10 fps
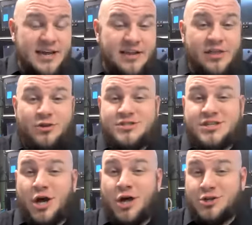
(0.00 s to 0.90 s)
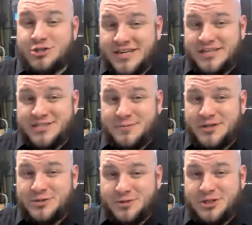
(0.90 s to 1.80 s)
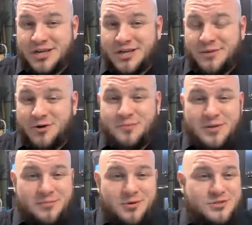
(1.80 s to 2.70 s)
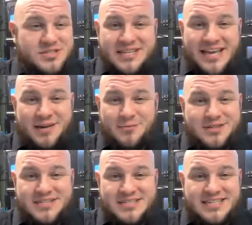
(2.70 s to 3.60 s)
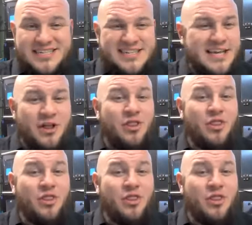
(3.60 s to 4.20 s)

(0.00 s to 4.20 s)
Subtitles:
And then there's the other side of the spectrum you're talking about, people who say the animal doesn't need it.